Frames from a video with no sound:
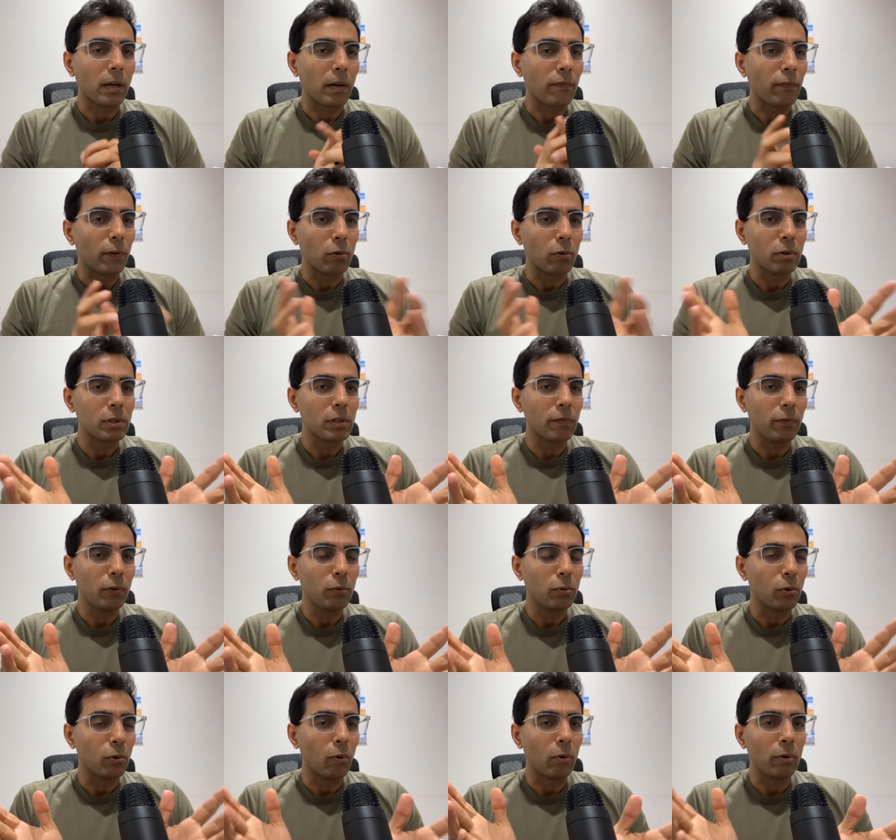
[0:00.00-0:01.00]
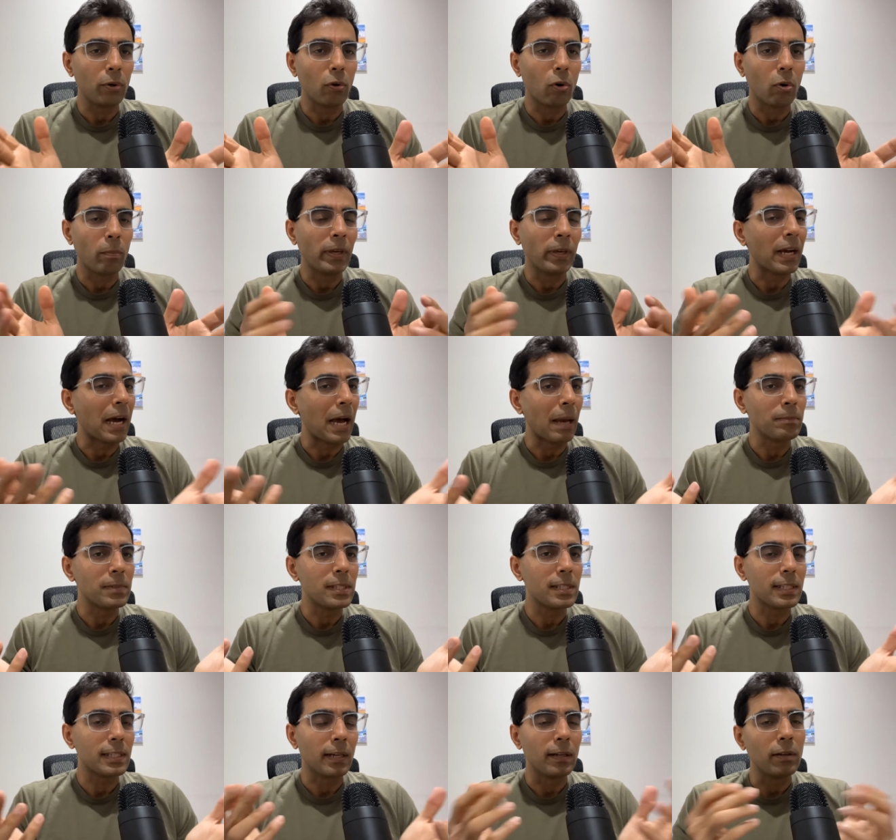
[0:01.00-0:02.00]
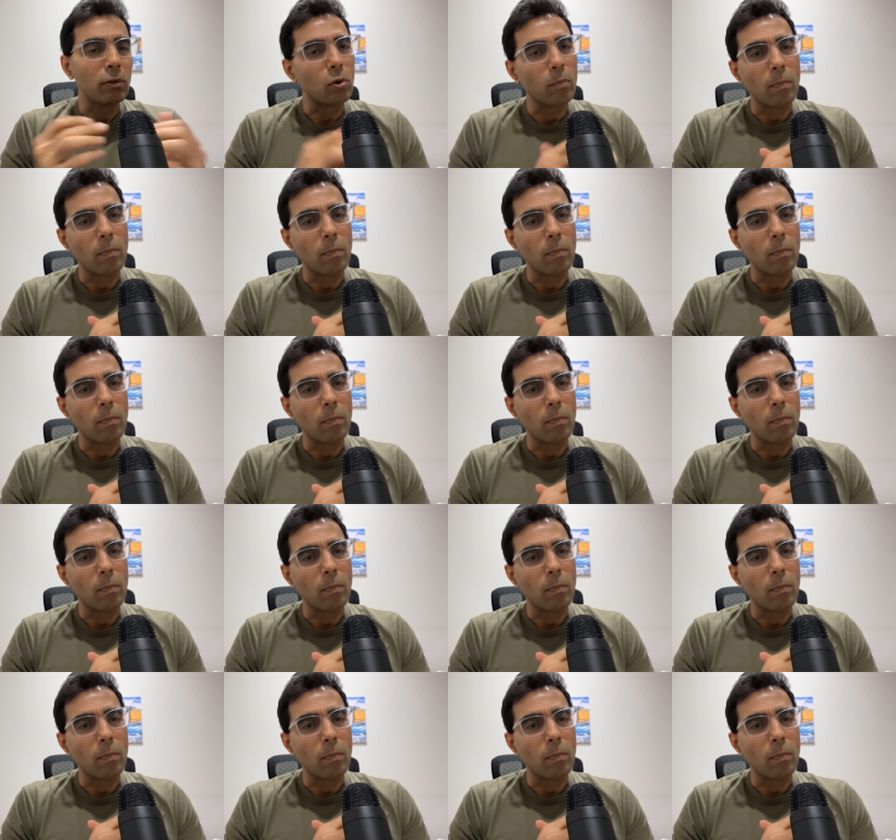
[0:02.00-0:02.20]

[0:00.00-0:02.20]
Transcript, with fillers: Uh, for those of you who don't know me, I'm Sid